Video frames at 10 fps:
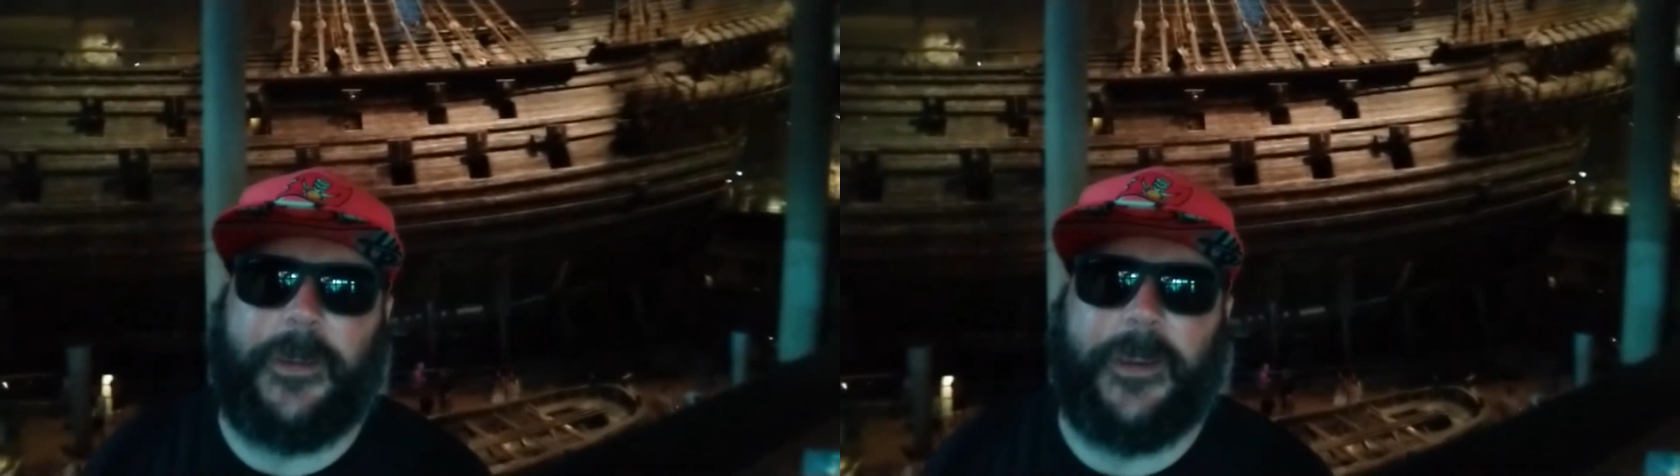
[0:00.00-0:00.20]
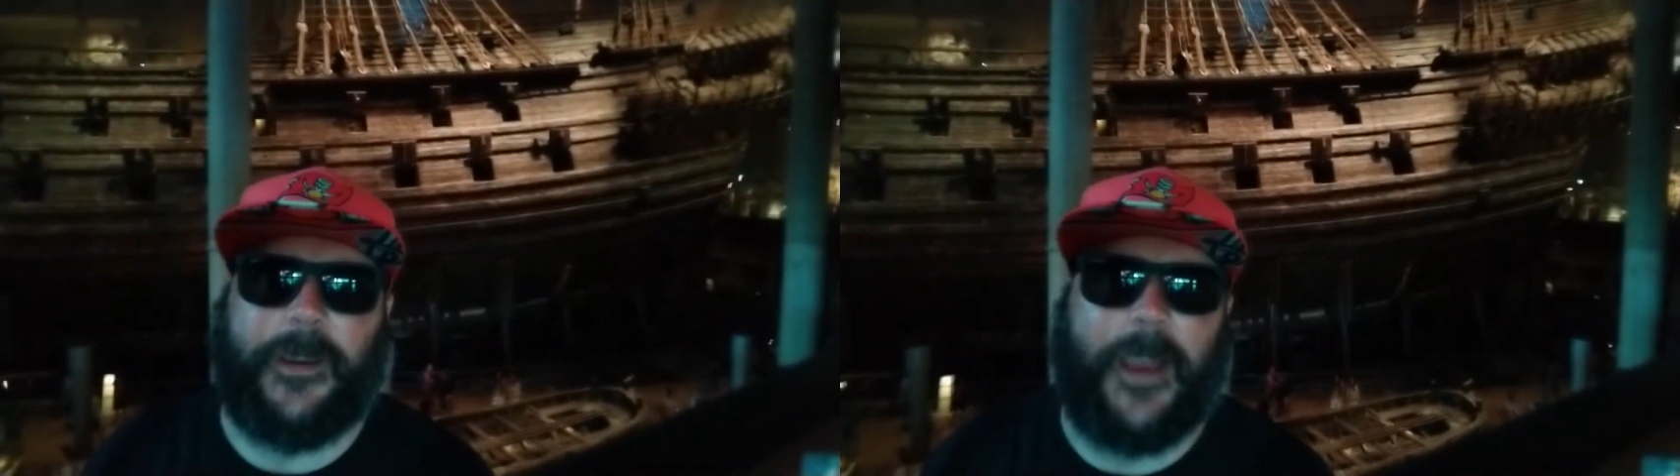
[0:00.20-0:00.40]

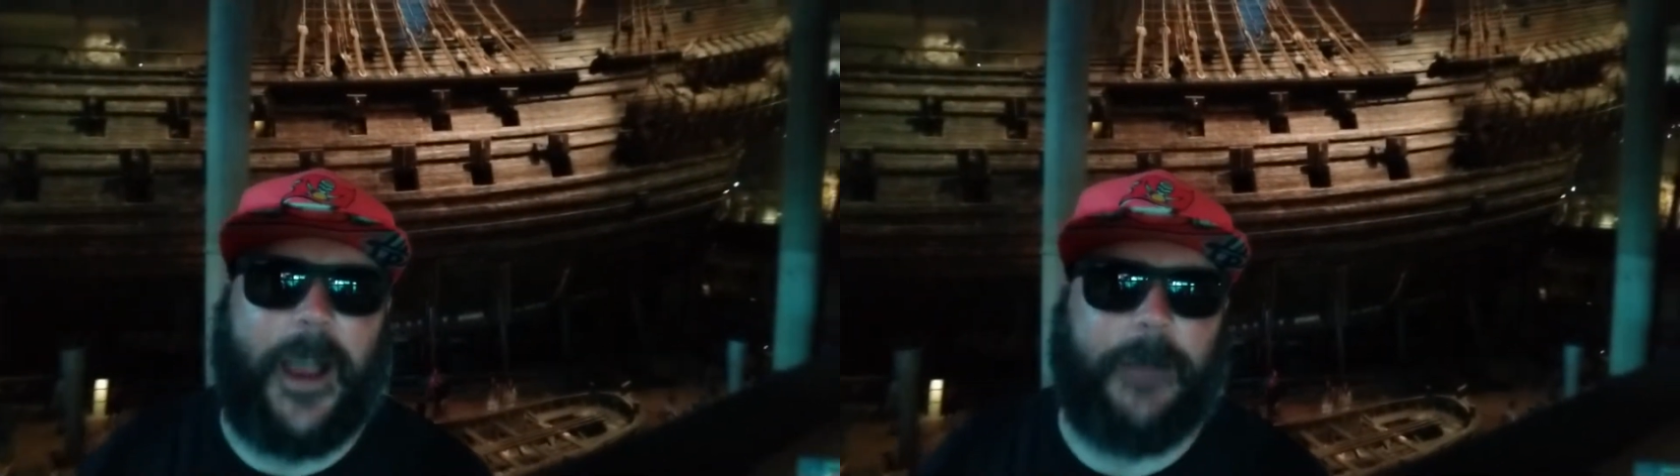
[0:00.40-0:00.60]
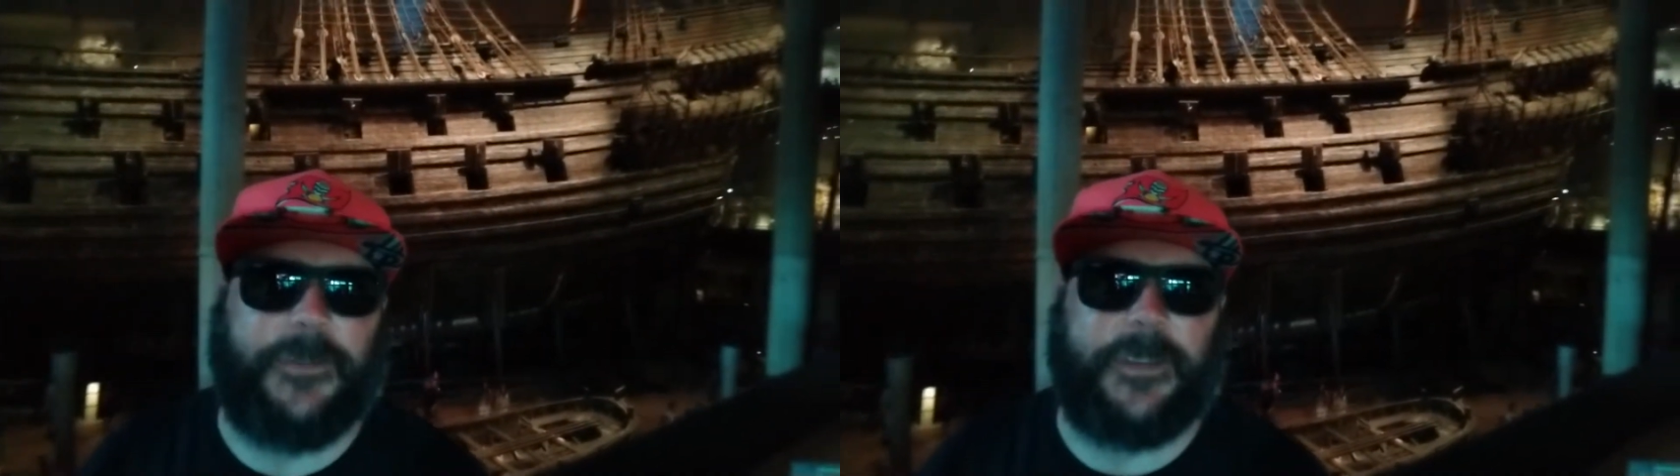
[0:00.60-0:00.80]
here,
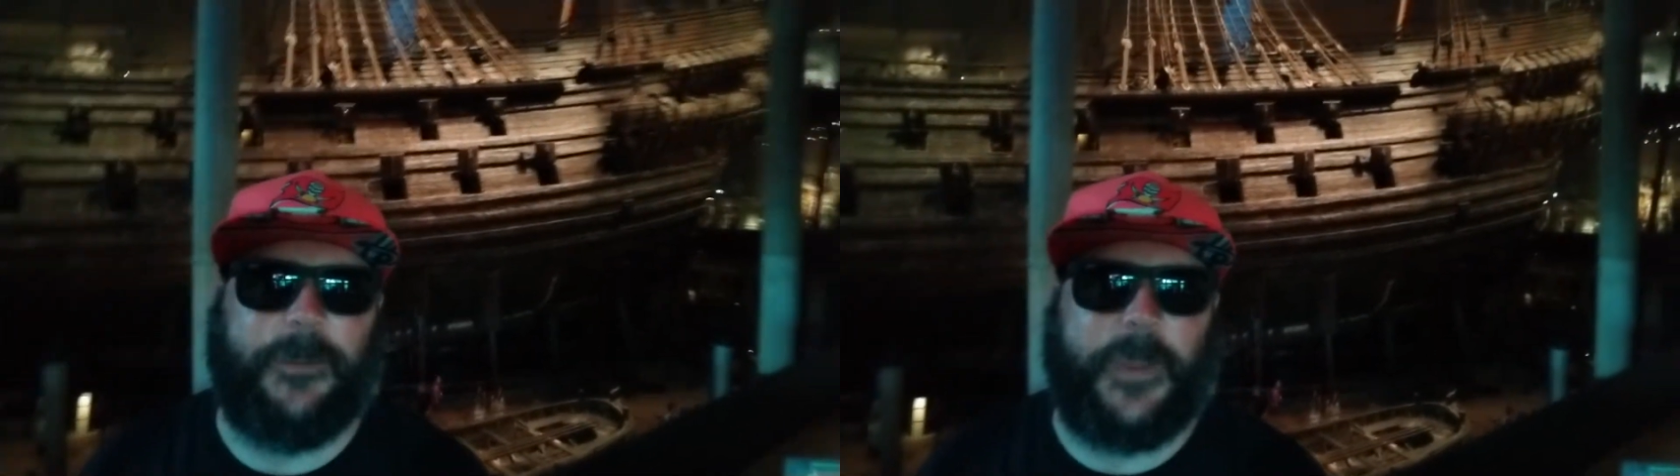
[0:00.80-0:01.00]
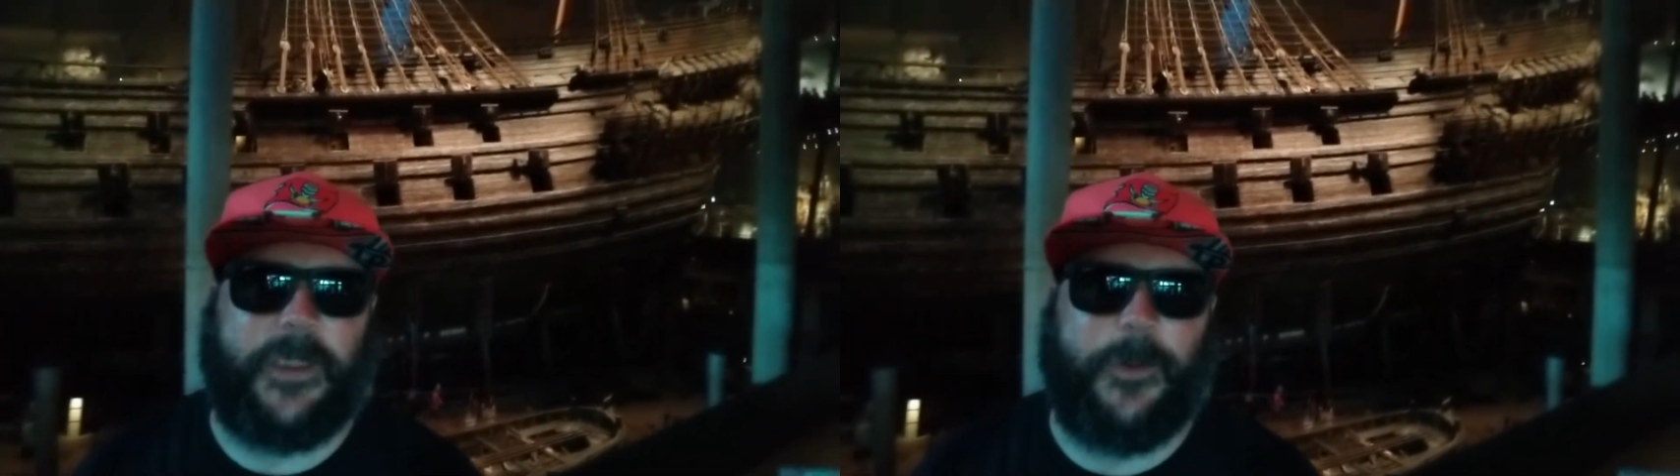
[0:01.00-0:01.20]
I'm just
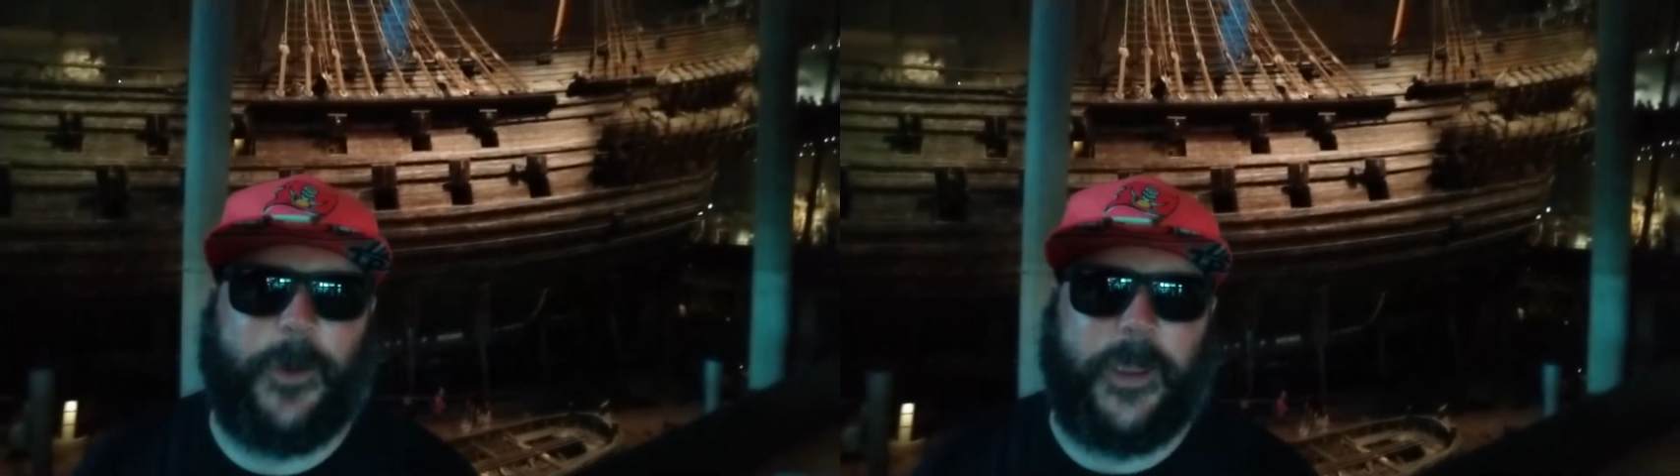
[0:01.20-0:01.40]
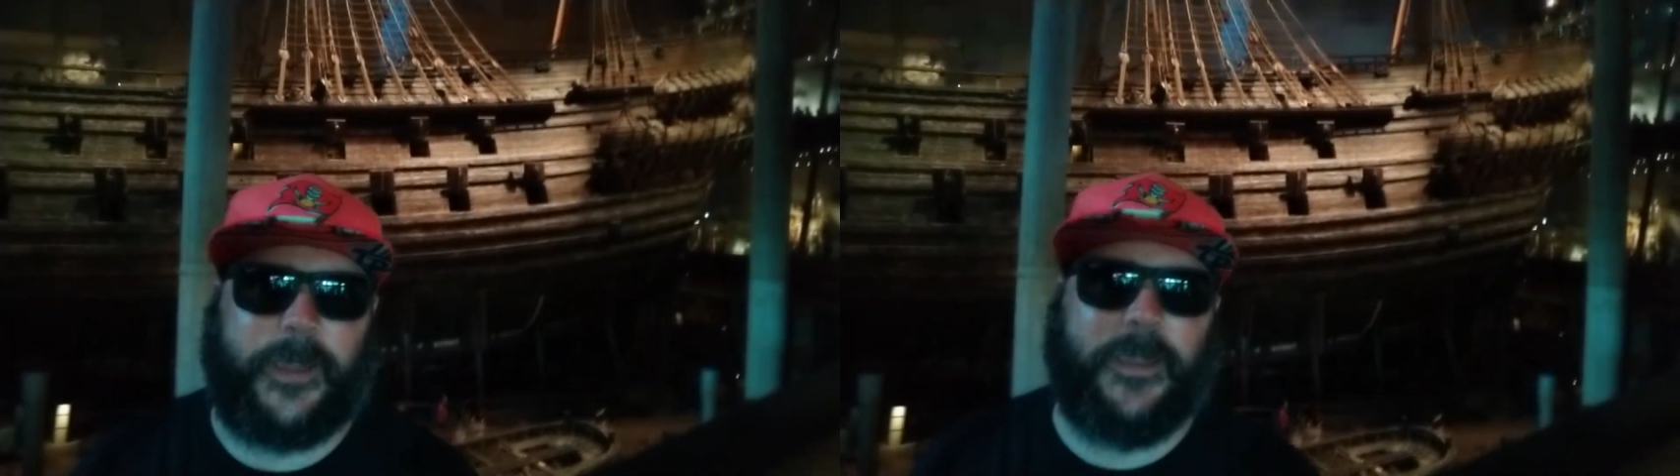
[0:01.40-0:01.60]
going to make it
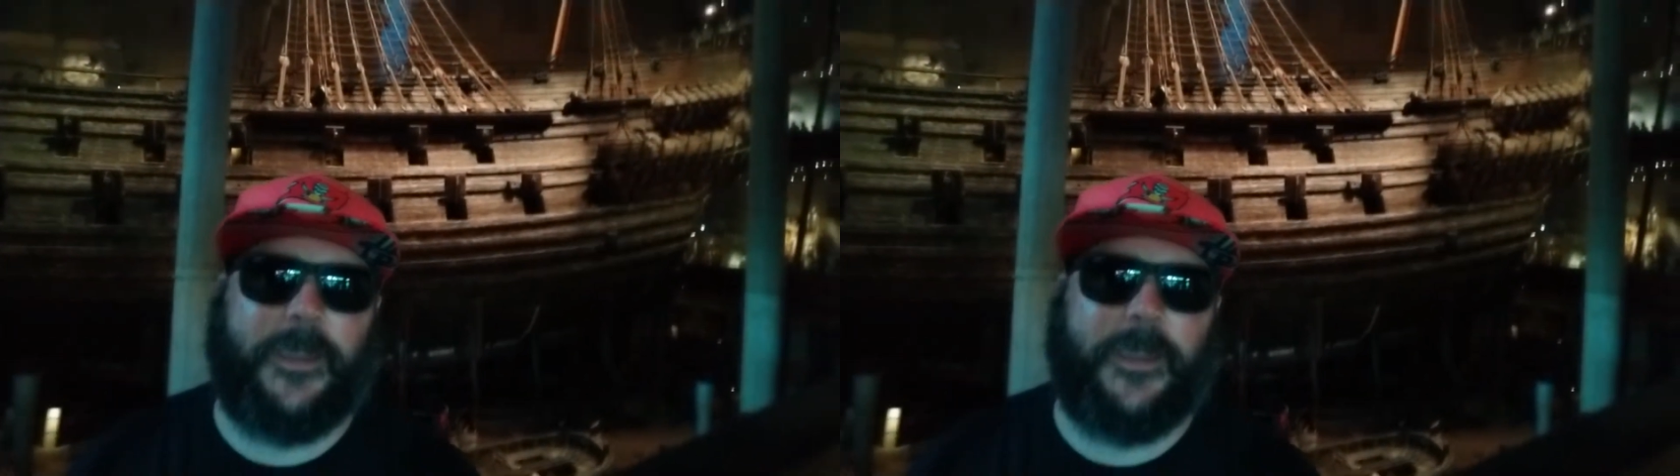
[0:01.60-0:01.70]
quick.